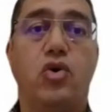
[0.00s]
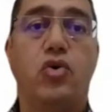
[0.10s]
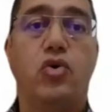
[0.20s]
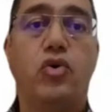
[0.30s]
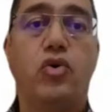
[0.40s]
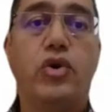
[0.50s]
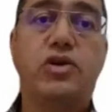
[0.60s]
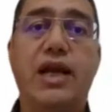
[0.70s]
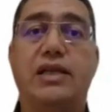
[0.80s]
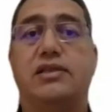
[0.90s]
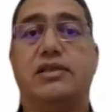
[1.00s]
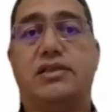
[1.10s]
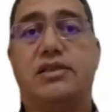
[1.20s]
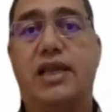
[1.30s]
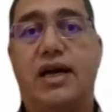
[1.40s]
are so delighted
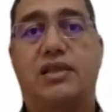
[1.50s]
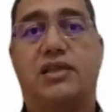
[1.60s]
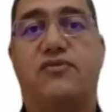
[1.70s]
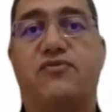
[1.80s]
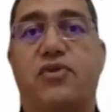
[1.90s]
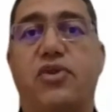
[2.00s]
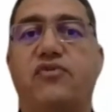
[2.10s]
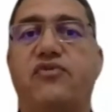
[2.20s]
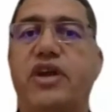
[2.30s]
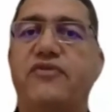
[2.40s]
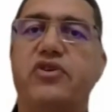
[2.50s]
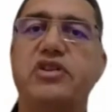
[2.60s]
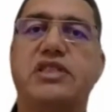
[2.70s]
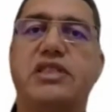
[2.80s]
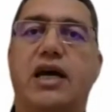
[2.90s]
that for the very
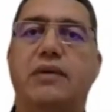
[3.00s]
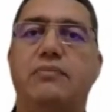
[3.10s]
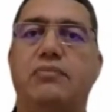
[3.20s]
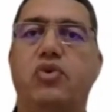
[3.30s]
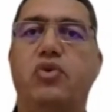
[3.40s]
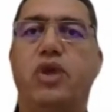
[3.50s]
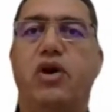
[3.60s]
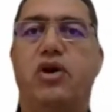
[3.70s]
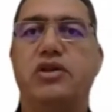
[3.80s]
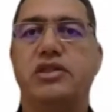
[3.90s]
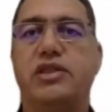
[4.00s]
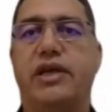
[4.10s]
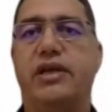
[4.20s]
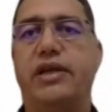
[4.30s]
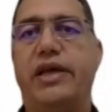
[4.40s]
first time we will host
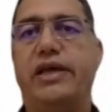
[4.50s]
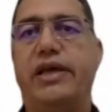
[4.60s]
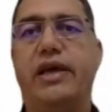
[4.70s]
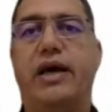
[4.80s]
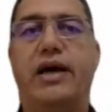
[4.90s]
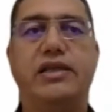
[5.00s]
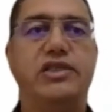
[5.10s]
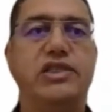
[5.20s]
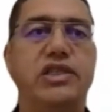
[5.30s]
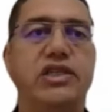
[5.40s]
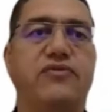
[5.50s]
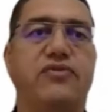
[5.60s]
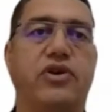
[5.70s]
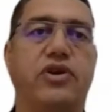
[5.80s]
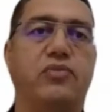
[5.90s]
an AAIG
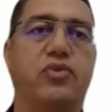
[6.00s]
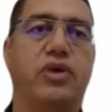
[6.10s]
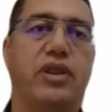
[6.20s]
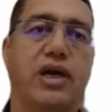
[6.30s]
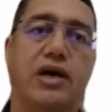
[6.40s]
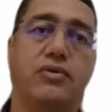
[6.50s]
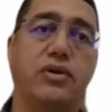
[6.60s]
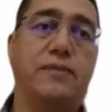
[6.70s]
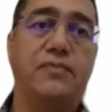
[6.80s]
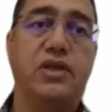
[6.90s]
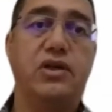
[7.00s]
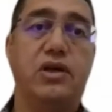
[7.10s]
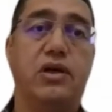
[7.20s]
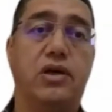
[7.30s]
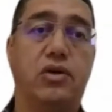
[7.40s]
forum with
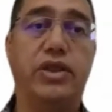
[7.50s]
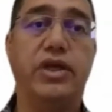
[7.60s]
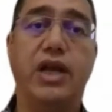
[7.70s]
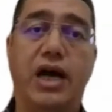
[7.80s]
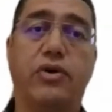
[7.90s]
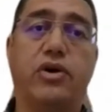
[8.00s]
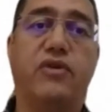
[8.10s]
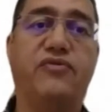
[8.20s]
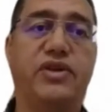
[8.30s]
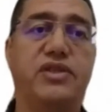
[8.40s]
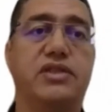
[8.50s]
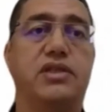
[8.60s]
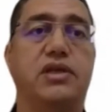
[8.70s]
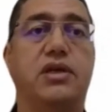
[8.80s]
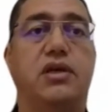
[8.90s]
within our conference.